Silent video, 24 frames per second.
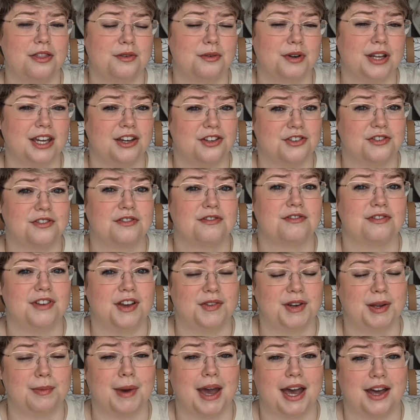
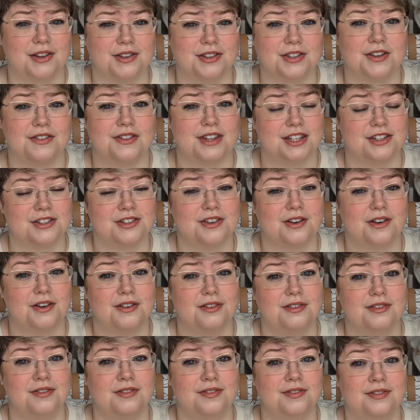£350 on this
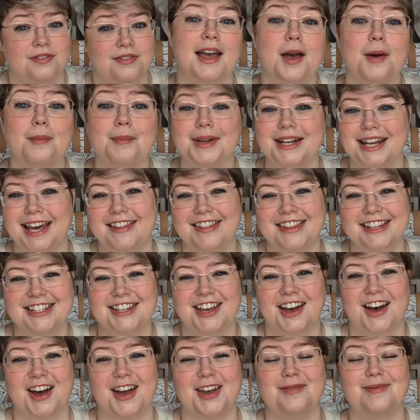doll. But at the
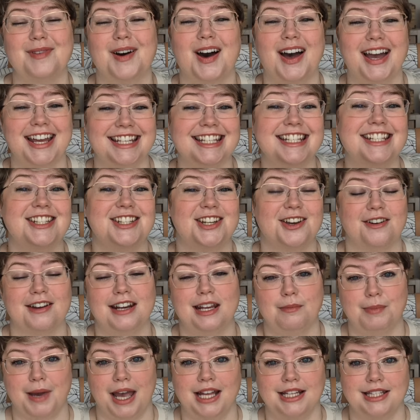time, I didn't know any
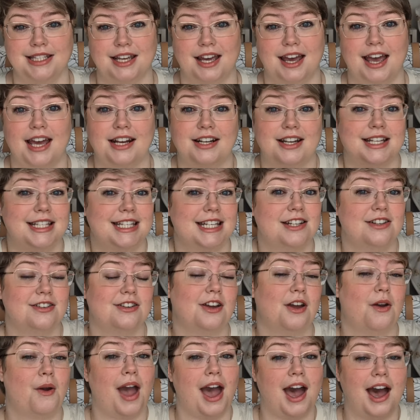better and I didn't
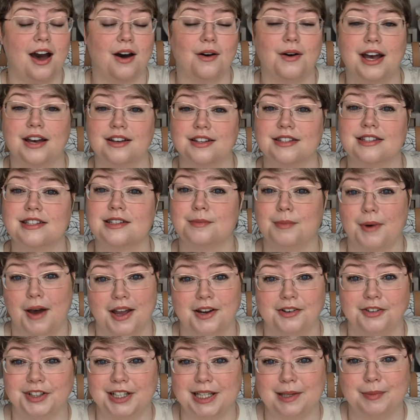know how else to buy
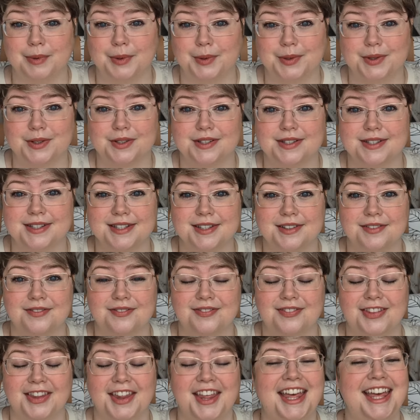reborns.
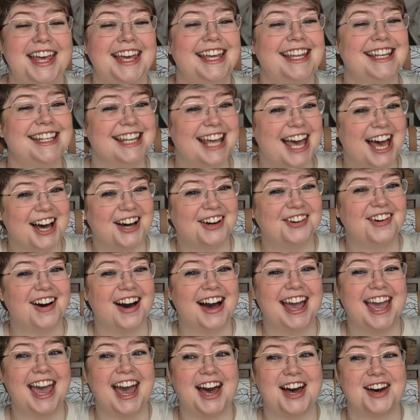Now
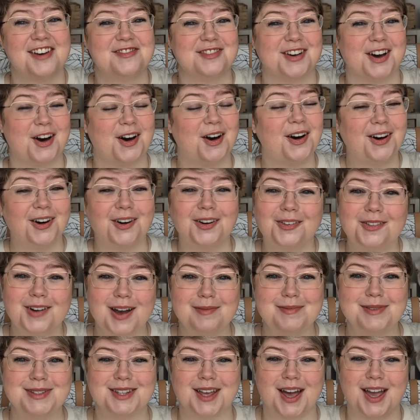I have a whole
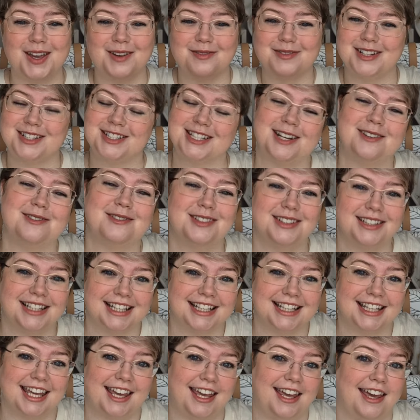website, which I will
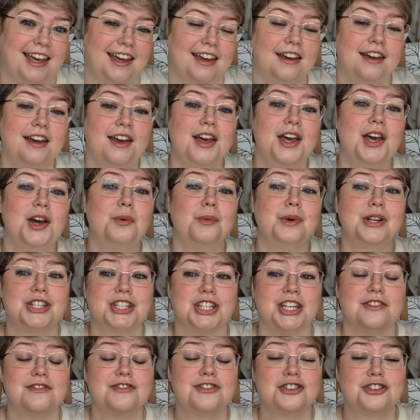link here, which
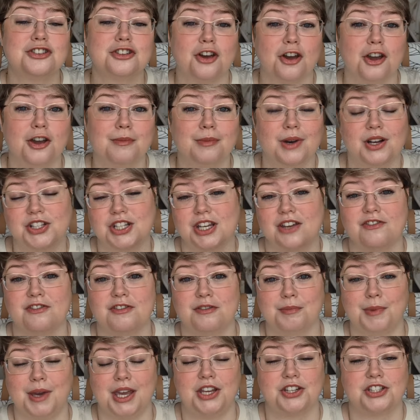gives so much
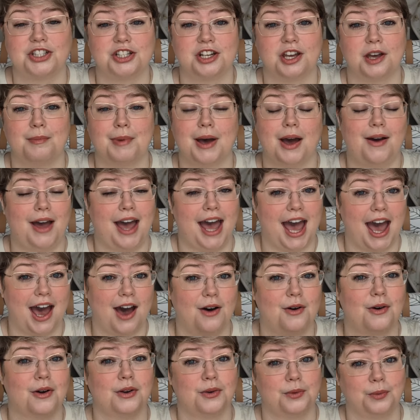information about
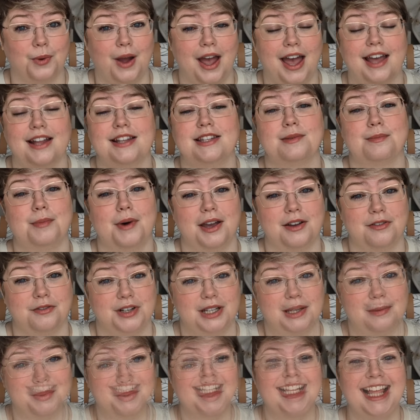how and where to buy
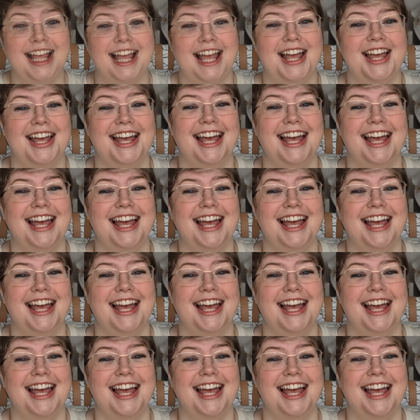reborns.